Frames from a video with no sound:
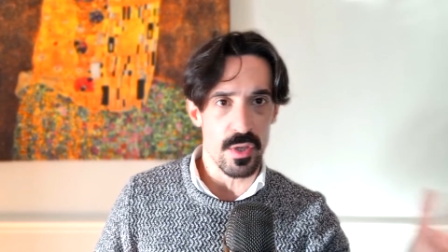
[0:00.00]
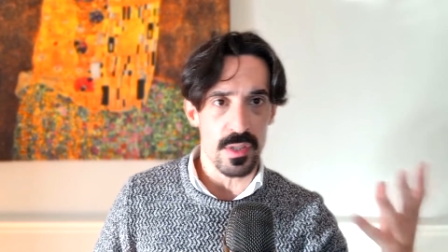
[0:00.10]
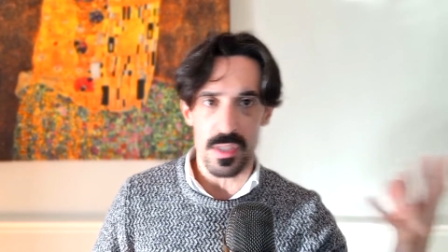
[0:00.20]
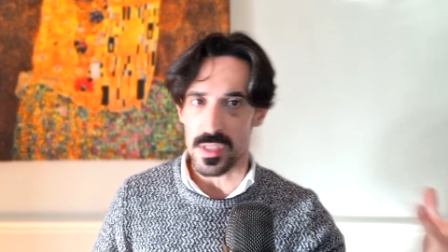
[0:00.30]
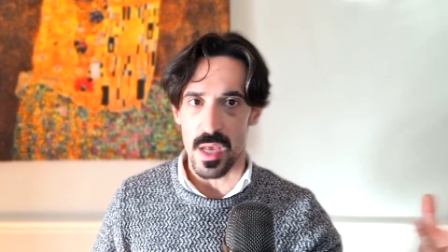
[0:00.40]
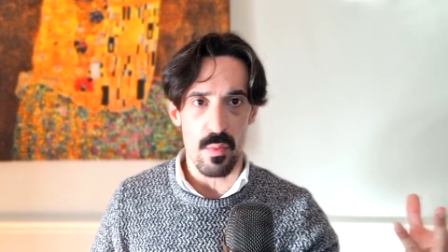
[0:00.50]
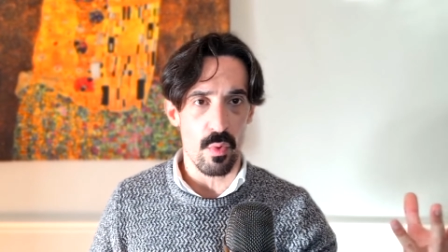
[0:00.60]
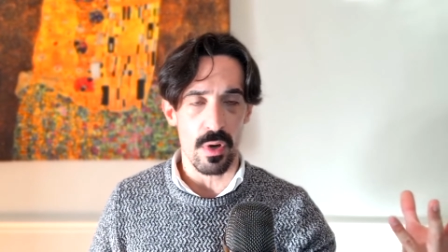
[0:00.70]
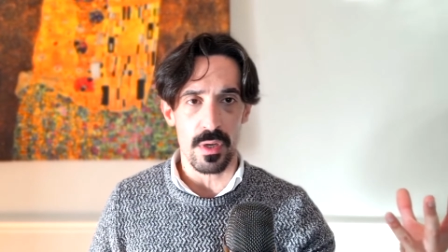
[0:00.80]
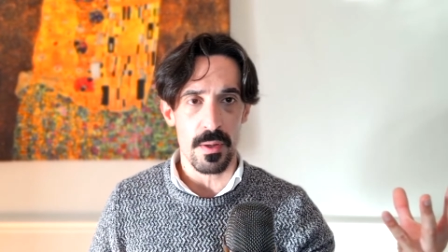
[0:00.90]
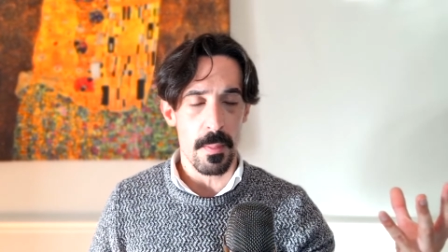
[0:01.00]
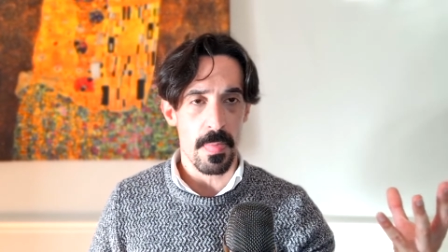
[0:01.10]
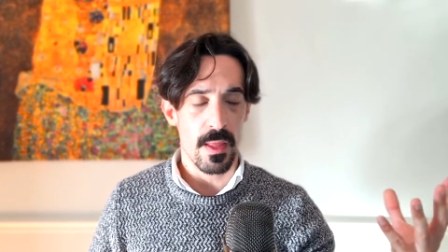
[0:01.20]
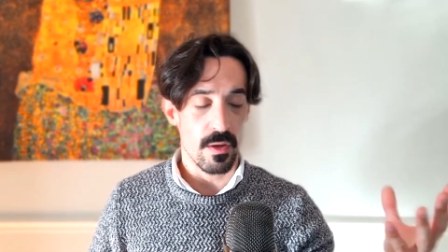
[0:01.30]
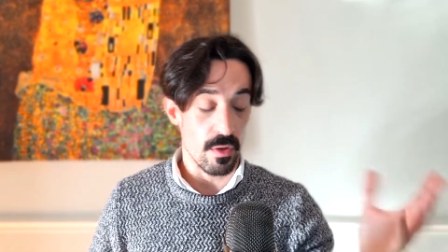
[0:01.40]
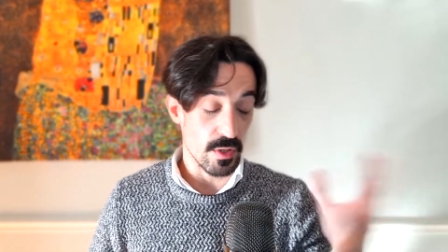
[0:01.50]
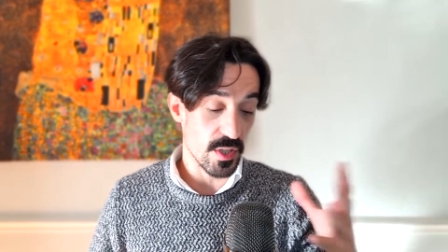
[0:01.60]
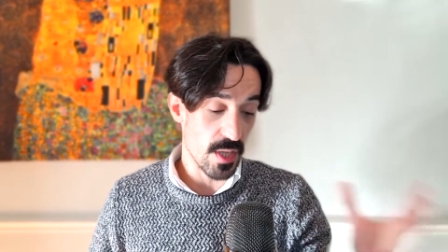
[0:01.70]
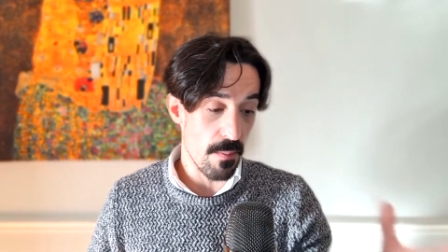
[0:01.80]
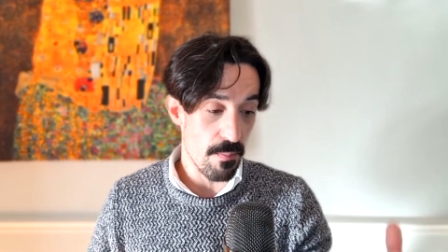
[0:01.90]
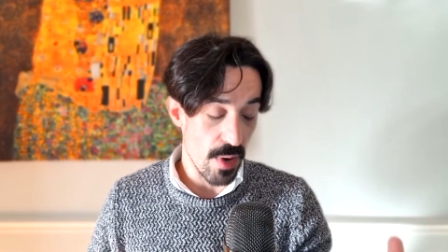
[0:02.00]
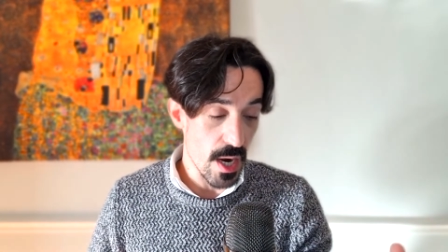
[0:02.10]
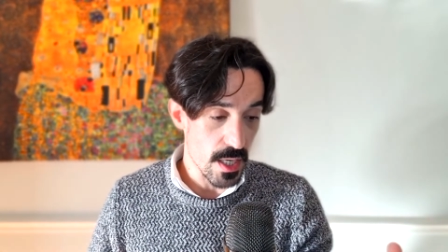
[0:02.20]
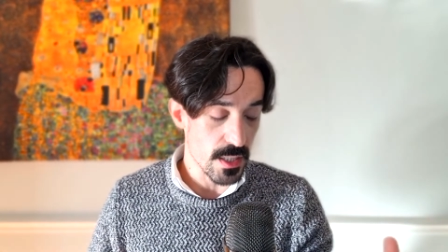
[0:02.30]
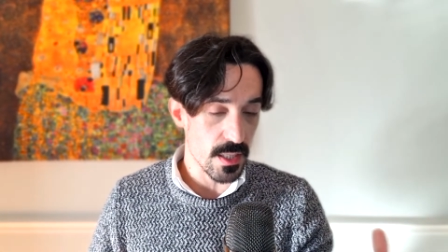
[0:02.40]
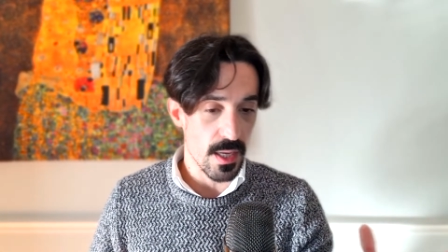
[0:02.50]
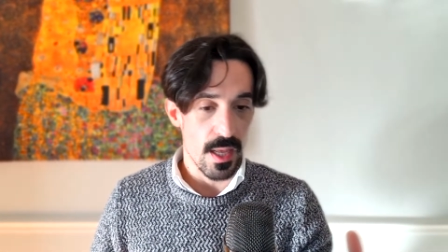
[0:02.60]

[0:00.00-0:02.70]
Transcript: not the same one or the same part